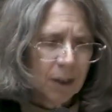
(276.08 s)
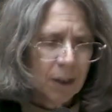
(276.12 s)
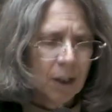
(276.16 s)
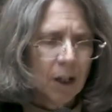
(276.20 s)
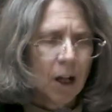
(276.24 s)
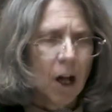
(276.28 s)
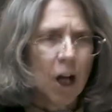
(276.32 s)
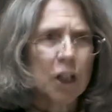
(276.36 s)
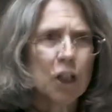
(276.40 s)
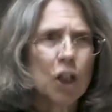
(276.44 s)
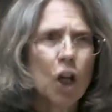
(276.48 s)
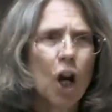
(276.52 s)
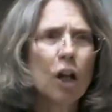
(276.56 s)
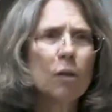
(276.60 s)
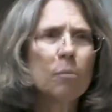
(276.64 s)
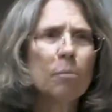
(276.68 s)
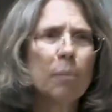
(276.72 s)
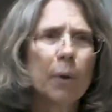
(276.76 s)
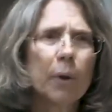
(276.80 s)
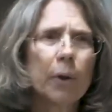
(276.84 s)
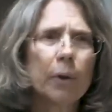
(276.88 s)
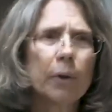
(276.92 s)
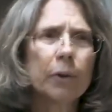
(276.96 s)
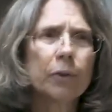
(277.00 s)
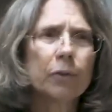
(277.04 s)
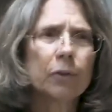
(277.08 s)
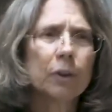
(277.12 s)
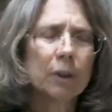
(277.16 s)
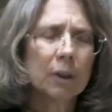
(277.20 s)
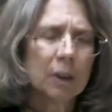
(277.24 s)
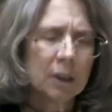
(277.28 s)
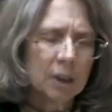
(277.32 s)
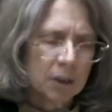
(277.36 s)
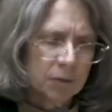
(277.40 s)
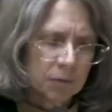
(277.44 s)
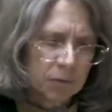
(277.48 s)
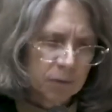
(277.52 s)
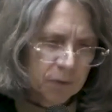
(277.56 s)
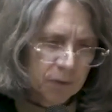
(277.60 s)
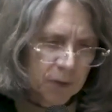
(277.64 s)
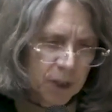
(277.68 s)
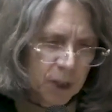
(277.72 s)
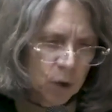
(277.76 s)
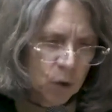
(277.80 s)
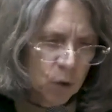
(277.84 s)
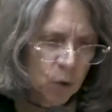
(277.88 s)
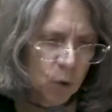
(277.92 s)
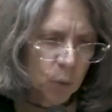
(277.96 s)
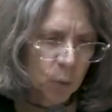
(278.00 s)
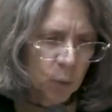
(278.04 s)
a young person can
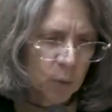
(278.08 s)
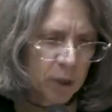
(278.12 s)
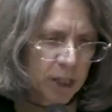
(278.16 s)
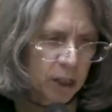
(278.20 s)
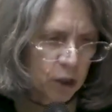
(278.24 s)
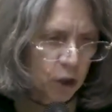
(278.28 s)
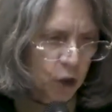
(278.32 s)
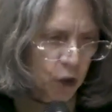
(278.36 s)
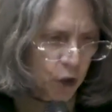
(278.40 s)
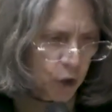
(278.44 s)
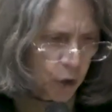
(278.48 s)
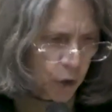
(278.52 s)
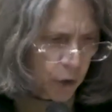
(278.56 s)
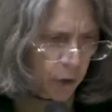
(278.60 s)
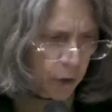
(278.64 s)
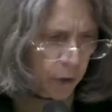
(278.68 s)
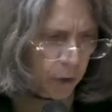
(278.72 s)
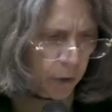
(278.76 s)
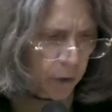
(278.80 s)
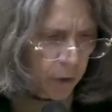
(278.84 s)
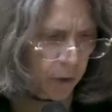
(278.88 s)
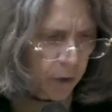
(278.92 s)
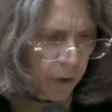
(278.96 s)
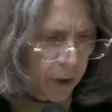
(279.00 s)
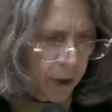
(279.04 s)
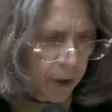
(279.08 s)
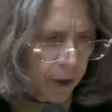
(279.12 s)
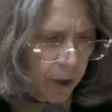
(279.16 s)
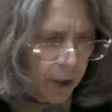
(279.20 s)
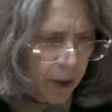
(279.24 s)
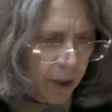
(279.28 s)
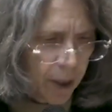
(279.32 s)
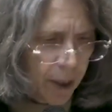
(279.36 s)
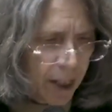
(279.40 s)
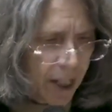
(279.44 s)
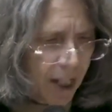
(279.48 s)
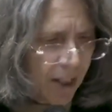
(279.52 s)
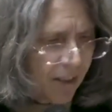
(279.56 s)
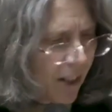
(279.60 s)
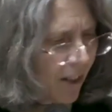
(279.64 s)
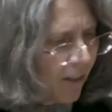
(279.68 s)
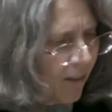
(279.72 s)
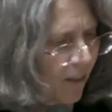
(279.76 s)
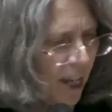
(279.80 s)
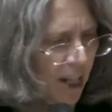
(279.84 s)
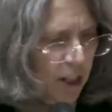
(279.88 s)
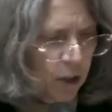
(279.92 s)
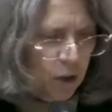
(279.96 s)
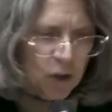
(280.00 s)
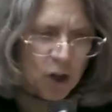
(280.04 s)
feel reassured that
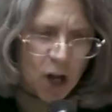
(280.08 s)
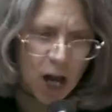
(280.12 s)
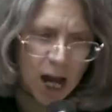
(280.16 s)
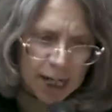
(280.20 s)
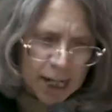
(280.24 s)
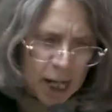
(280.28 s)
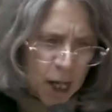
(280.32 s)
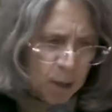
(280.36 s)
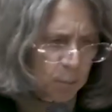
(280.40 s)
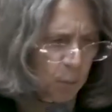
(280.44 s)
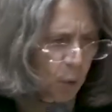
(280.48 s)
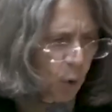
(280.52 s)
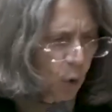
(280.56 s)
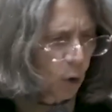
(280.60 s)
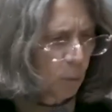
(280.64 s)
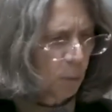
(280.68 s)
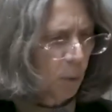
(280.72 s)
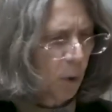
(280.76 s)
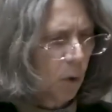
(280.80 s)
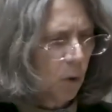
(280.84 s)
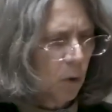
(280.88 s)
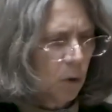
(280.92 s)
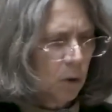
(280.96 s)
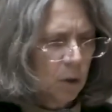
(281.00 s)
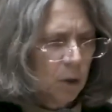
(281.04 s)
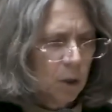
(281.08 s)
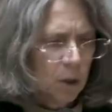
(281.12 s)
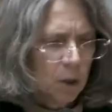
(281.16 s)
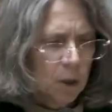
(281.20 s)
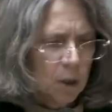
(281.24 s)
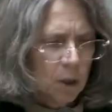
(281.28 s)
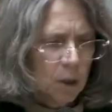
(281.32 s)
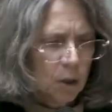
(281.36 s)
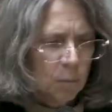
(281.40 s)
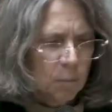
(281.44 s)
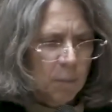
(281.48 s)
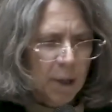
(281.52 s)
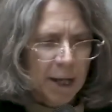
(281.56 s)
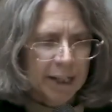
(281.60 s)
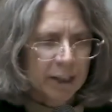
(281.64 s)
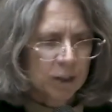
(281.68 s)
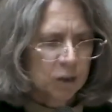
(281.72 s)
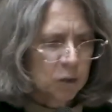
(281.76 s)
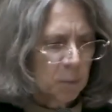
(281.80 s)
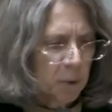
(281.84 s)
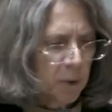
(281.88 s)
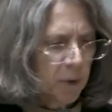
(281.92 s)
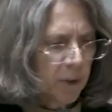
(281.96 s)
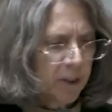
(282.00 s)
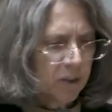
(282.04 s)
they are not abnormal by
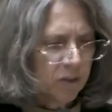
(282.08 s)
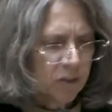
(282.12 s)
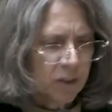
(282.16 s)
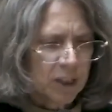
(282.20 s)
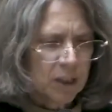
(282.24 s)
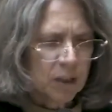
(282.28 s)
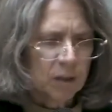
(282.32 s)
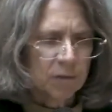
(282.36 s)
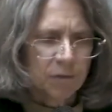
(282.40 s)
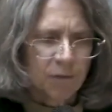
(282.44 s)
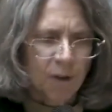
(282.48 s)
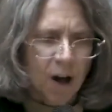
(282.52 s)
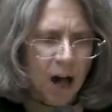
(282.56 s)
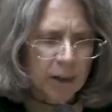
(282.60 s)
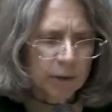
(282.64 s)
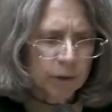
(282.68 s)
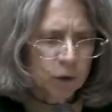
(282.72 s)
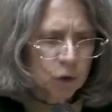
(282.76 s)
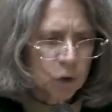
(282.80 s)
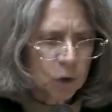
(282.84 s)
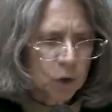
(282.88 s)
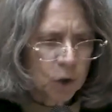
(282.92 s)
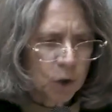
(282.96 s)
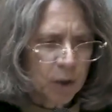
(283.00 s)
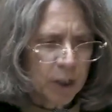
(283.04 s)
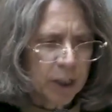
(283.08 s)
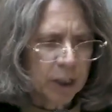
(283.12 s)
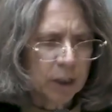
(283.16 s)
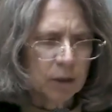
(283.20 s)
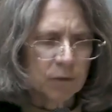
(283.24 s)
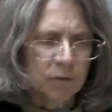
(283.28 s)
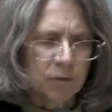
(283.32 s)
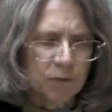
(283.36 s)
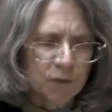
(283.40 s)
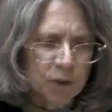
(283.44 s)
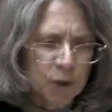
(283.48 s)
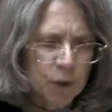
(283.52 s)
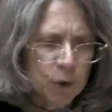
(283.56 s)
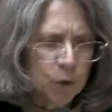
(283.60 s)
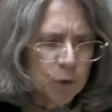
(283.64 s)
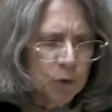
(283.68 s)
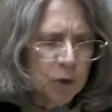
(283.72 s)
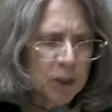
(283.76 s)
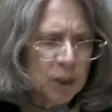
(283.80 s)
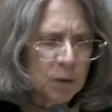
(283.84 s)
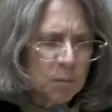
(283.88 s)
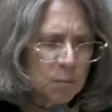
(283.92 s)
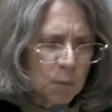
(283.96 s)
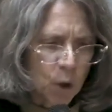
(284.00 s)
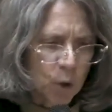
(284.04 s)
experiencing the volatile and
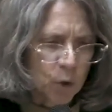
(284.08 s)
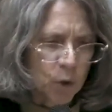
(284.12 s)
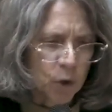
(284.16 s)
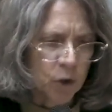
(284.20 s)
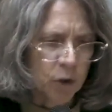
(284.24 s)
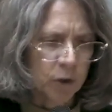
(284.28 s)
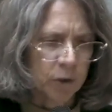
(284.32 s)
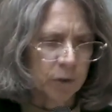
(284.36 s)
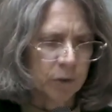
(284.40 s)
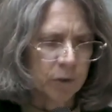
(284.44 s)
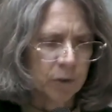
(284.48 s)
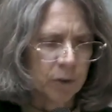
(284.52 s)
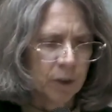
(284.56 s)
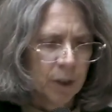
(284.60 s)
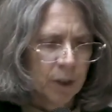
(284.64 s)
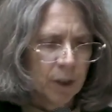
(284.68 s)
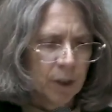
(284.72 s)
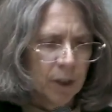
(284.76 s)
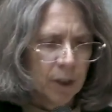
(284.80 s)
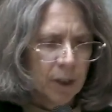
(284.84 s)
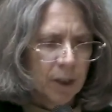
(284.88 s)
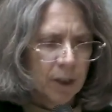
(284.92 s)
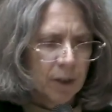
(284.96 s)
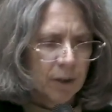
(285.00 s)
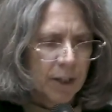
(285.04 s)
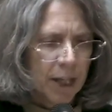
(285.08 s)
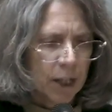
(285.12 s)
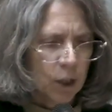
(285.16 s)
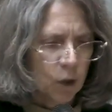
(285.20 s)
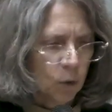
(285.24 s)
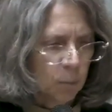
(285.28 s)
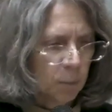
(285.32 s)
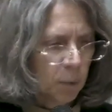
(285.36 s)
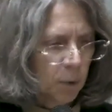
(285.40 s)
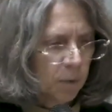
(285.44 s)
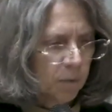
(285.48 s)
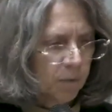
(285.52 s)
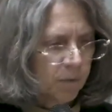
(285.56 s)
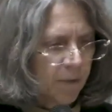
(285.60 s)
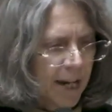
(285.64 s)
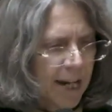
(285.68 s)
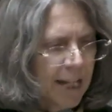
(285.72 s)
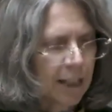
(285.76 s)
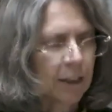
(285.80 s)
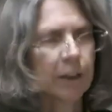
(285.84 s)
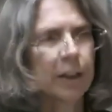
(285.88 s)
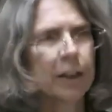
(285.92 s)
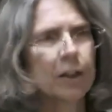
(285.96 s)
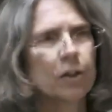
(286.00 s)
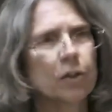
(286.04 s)
confusing emotions that are
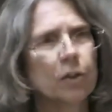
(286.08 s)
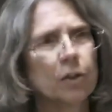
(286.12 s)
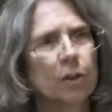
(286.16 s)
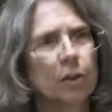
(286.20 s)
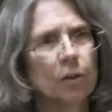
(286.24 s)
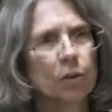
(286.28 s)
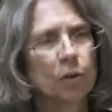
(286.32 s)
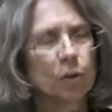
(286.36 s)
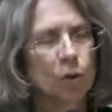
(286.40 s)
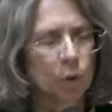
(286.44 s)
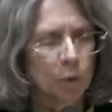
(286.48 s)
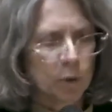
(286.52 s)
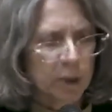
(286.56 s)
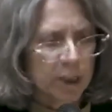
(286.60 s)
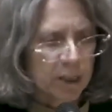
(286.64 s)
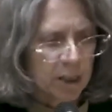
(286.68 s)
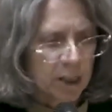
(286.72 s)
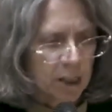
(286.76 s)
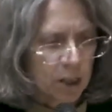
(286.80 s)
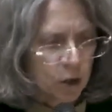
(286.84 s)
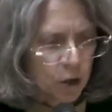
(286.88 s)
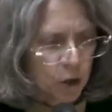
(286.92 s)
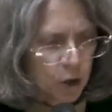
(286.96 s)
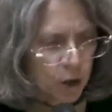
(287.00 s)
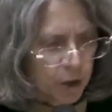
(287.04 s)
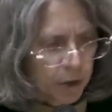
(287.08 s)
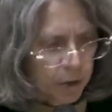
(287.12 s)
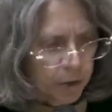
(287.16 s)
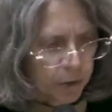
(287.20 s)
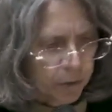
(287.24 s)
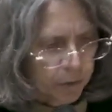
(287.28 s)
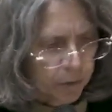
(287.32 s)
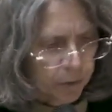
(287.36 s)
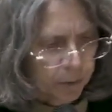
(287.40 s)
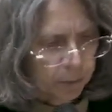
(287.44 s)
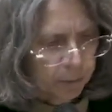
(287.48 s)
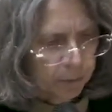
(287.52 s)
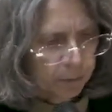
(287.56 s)
prevalent during these years.